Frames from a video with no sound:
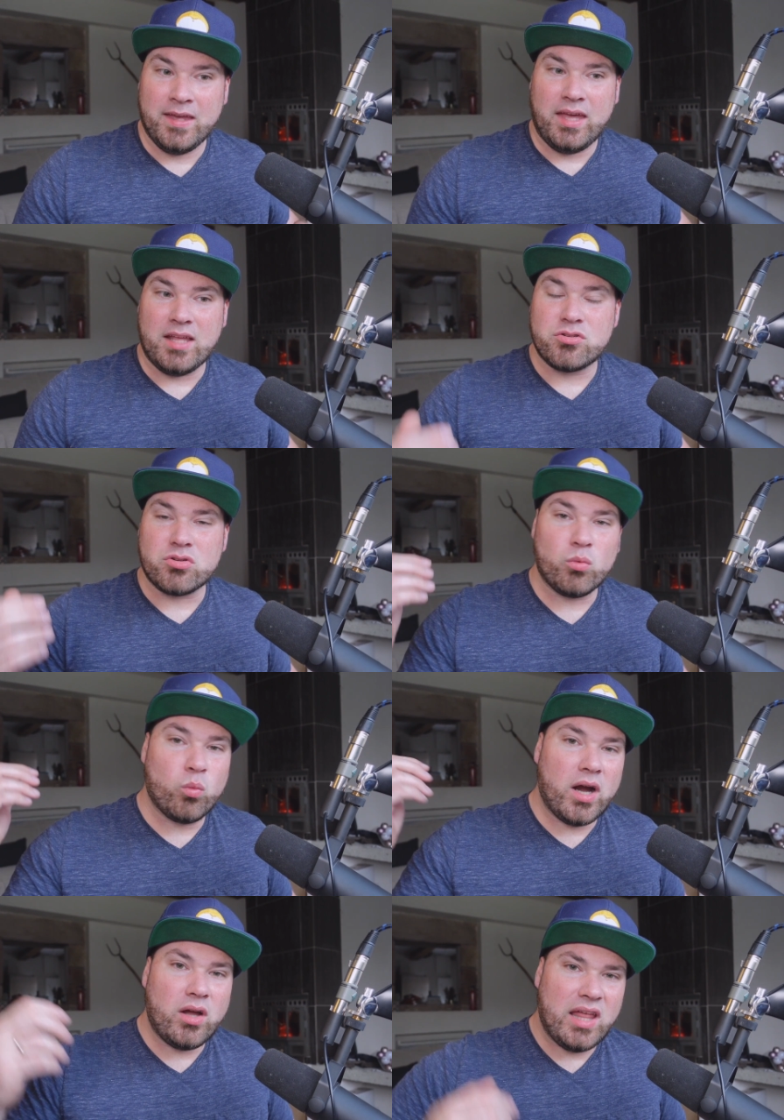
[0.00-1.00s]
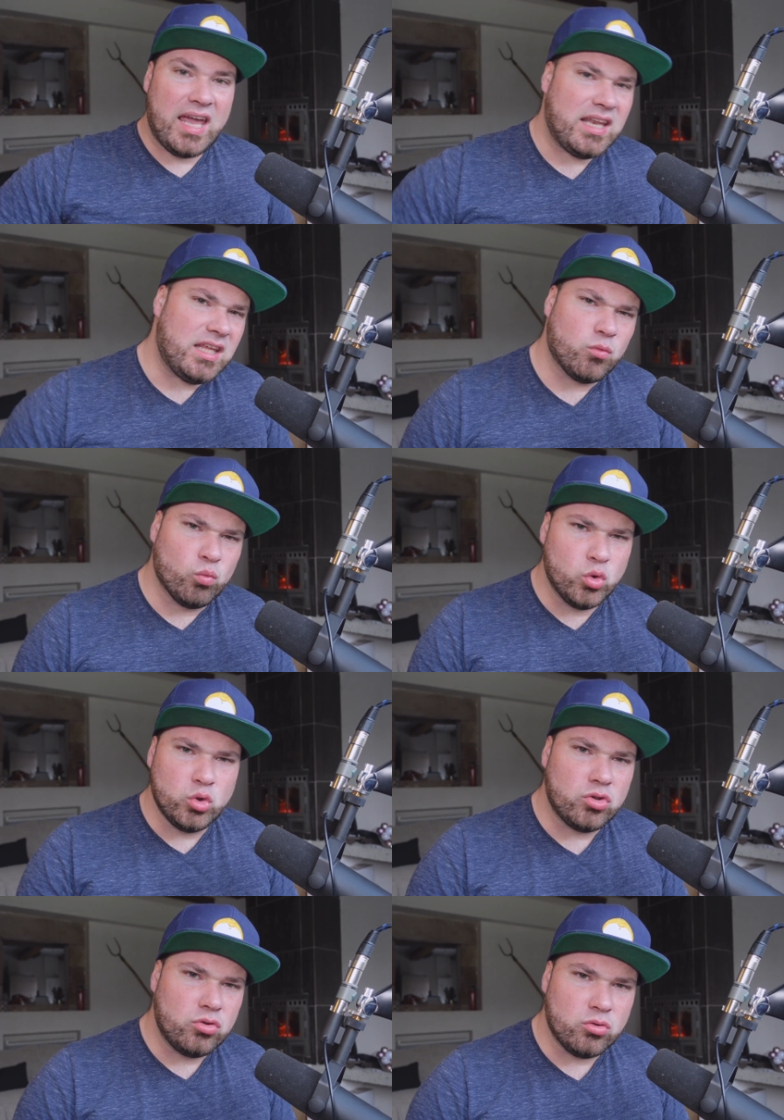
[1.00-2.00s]
And so while adding
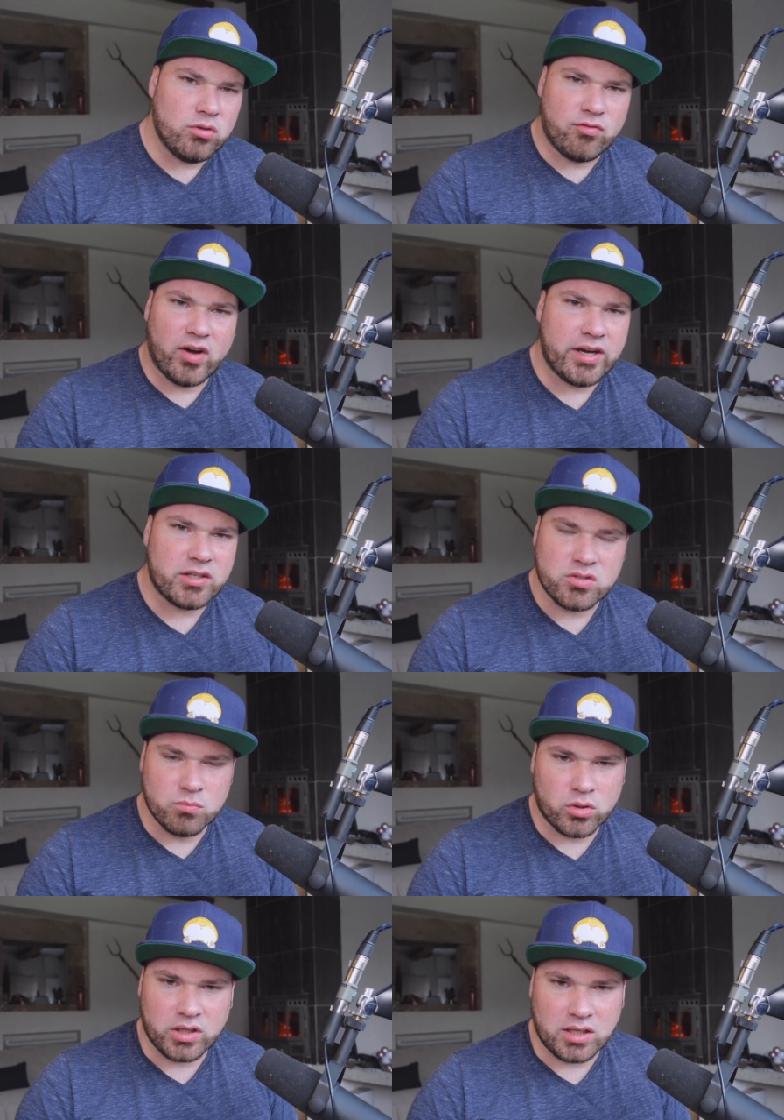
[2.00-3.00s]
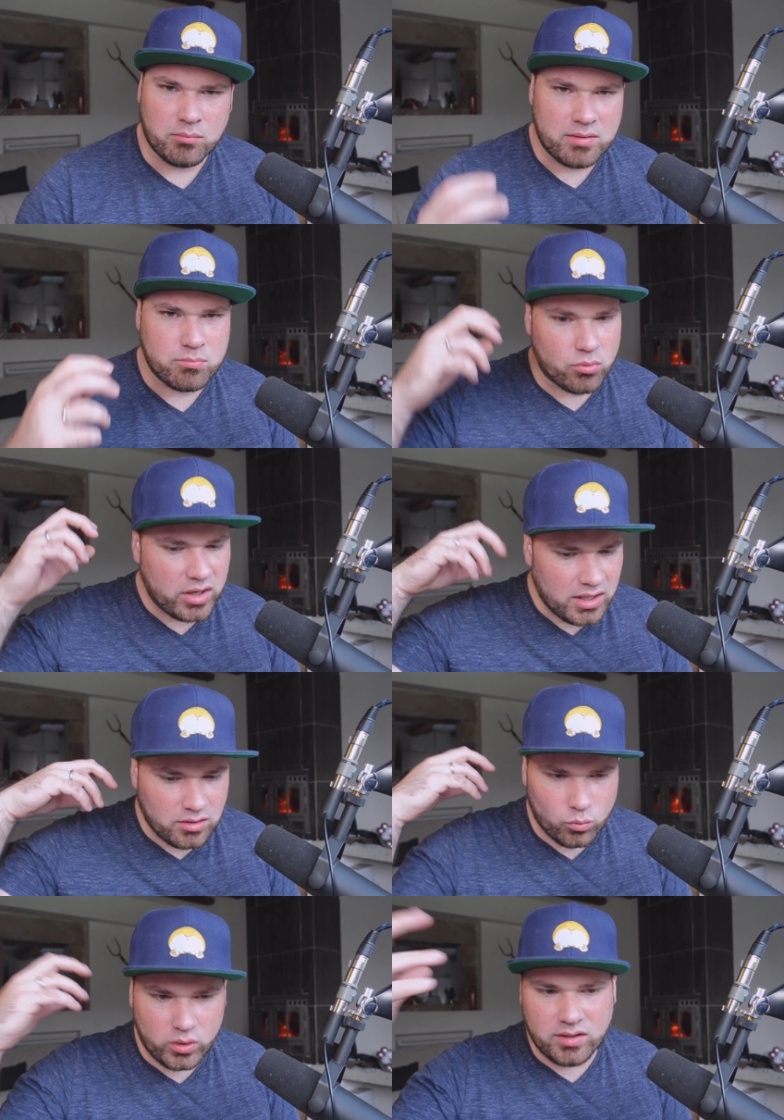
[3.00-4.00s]
wood to the fire this morning, my
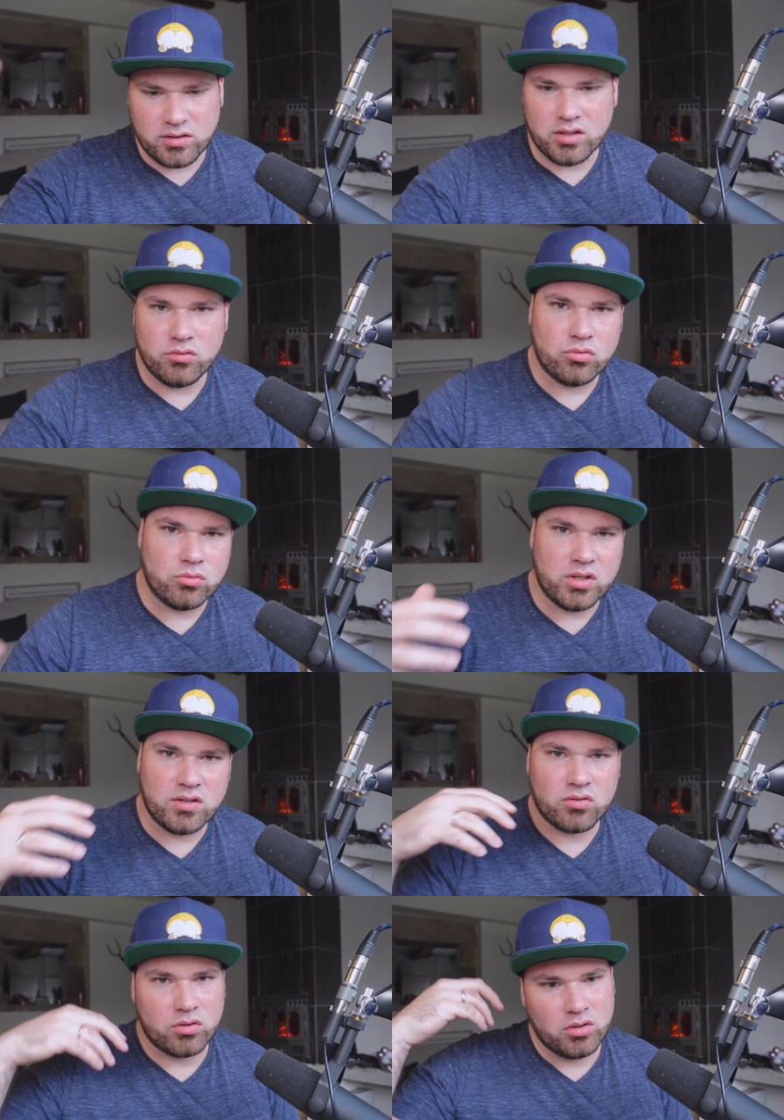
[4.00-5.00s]
brain went into this